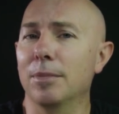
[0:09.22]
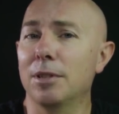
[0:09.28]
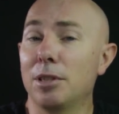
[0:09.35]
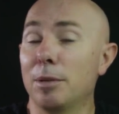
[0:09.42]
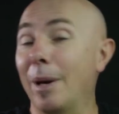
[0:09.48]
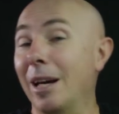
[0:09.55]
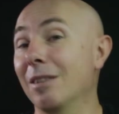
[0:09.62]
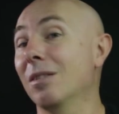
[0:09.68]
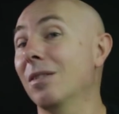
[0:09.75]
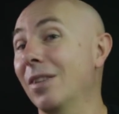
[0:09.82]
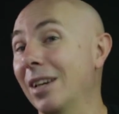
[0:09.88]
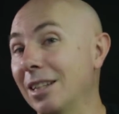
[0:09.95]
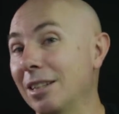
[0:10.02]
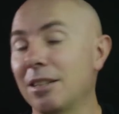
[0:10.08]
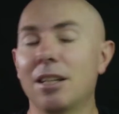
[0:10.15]
spate of
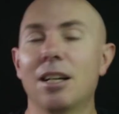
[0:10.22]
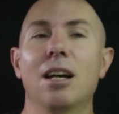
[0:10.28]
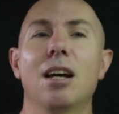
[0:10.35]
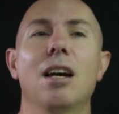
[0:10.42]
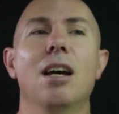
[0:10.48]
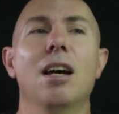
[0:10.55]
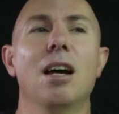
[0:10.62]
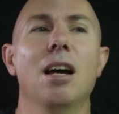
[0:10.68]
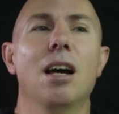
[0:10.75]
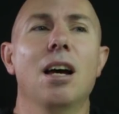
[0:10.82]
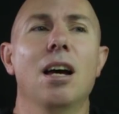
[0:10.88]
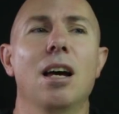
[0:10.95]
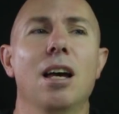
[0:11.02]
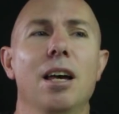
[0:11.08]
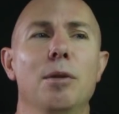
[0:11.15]
events,
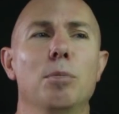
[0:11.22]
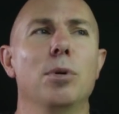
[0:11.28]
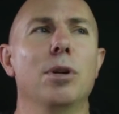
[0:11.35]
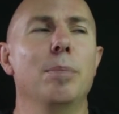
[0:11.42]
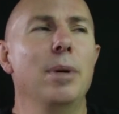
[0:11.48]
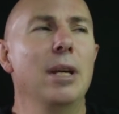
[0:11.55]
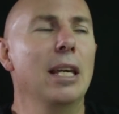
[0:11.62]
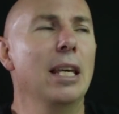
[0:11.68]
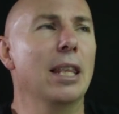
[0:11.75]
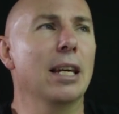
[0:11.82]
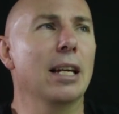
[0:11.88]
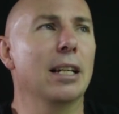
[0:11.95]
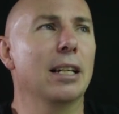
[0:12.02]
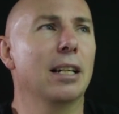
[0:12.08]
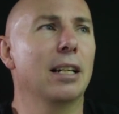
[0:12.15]
it would appear
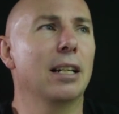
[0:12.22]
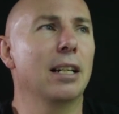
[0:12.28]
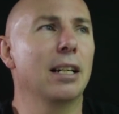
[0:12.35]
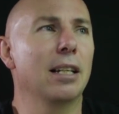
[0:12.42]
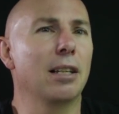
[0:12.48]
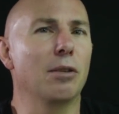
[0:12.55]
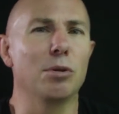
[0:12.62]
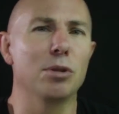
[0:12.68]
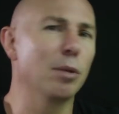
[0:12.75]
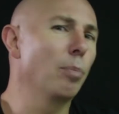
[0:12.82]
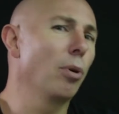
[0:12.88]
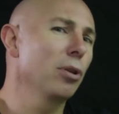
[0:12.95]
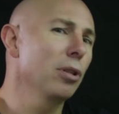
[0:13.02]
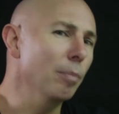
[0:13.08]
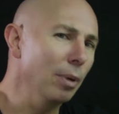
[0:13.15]
that there is the
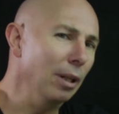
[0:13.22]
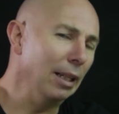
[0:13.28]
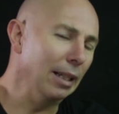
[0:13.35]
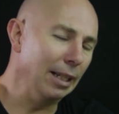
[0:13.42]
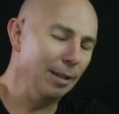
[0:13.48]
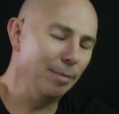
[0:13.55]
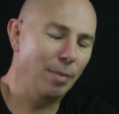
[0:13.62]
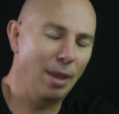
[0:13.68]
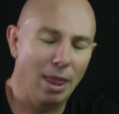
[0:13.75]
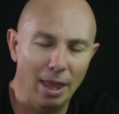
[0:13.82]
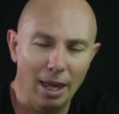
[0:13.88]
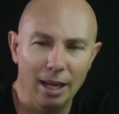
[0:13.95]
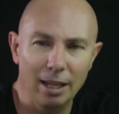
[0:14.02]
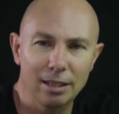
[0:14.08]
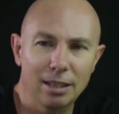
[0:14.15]
possibility
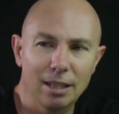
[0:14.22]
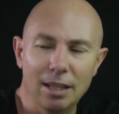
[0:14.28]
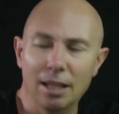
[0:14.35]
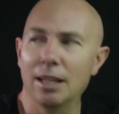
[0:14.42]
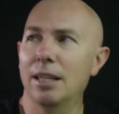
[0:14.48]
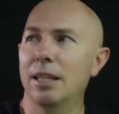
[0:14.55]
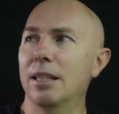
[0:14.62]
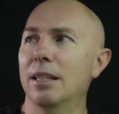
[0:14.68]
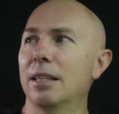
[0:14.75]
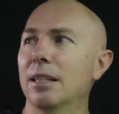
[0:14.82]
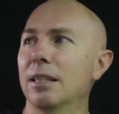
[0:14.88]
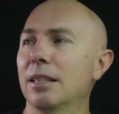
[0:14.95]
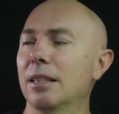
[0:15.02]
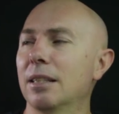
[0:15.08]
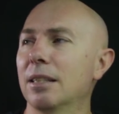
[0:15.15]
that there
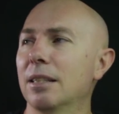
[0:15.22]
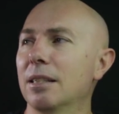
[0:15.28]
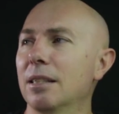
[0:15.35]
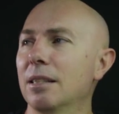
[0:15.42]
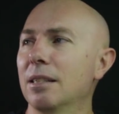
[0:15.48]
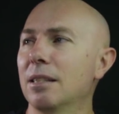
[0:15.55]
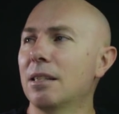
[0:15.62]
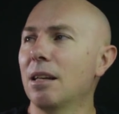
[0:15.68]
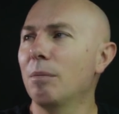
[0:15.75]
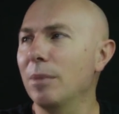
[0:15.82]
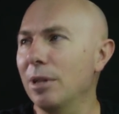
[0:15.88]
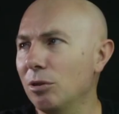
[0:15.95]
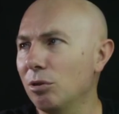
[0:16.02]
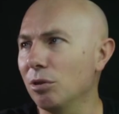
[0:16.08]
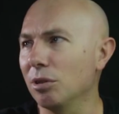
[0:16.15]
is
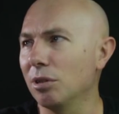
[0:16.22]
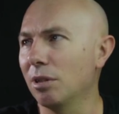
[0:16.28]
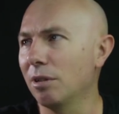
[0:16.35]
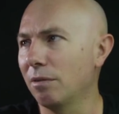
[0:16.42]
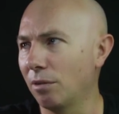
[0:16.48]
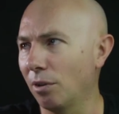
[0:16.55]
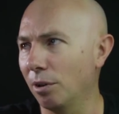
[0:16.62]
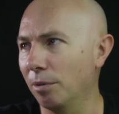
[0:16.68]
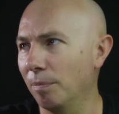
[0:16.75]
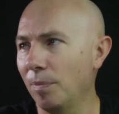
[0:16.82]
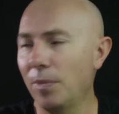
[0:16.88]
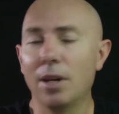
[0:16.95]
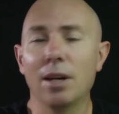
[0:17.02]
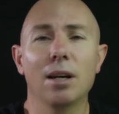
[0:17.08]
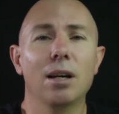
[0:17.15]
some interest from
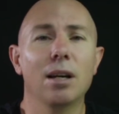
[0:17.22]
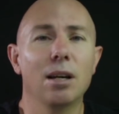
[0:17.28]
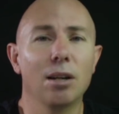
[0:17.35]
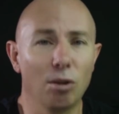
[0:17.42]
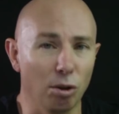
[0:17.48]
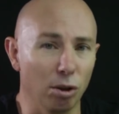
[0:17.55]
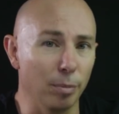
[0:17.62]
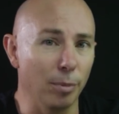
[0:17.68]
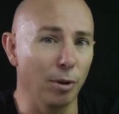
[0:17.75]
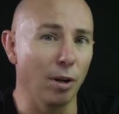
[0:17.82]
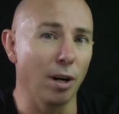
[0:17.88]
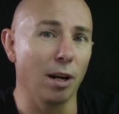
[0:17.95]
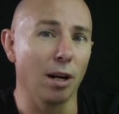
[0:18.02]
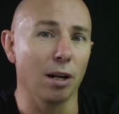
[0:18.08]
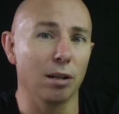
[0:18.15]
Conor
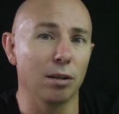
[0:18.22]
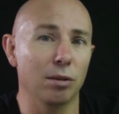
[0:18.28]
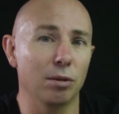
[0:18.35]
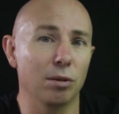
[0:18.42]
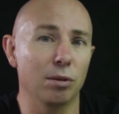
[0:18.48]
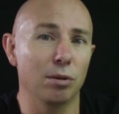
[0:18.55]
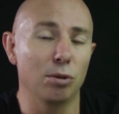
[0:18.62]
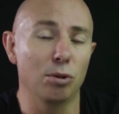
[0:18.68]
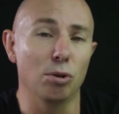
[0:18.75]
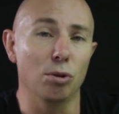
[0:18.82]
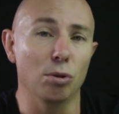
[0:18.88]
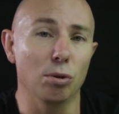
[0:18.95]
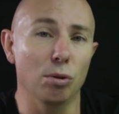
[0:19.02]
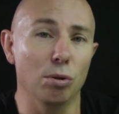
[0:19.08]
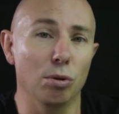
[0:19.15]
McGregor
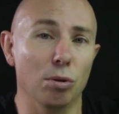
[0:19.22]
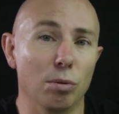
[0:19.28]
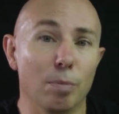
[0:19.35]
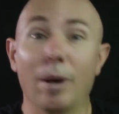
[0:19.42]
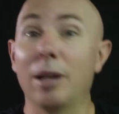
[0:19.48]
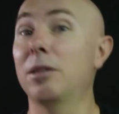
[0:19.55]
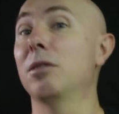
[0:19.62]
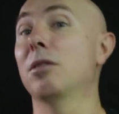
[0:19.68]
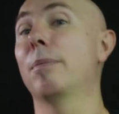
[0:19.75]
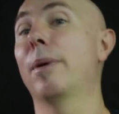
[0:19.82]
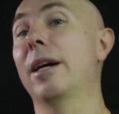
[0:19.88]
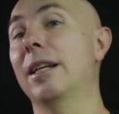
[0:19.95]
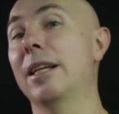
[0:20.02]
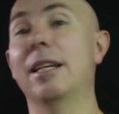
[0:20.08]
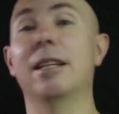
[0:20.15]
to
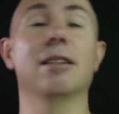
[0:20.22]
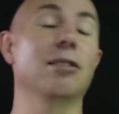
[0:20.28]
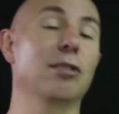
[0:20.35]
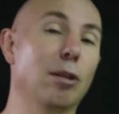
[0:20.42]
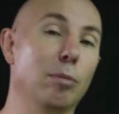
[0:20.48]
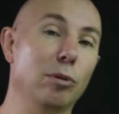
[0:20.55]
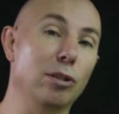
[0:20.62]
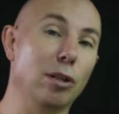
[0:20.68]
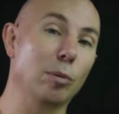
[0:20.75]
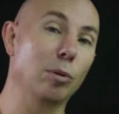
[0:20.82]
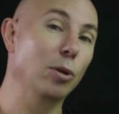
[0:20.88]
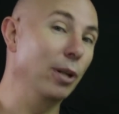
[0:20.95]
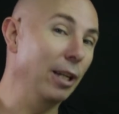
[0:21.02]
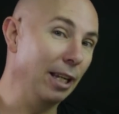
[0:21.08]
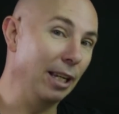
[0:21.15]
participate in
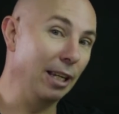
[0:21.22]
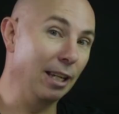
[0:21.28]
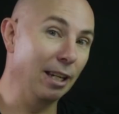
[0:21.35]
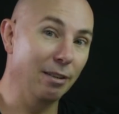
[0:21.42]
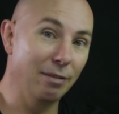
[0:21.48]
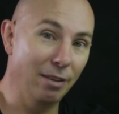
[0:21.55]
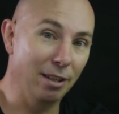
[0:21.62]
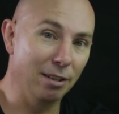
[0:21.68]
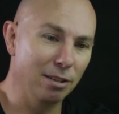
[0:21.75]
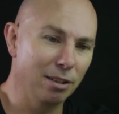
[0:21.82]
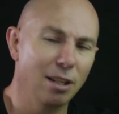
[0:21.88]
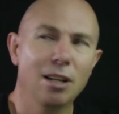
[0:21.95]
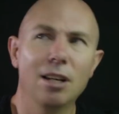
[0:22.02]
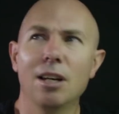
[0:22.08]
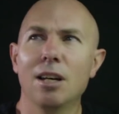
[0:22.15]
WWE events.
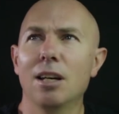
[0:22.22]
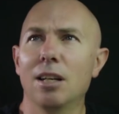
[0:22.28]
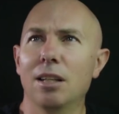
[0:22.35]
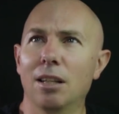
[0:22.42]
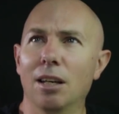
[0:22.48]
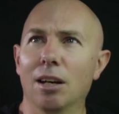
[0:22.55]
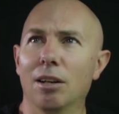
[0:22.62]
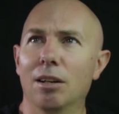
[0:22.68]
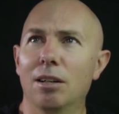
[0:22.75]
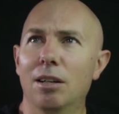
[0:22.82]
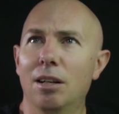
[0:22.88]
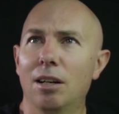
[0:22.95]
Now,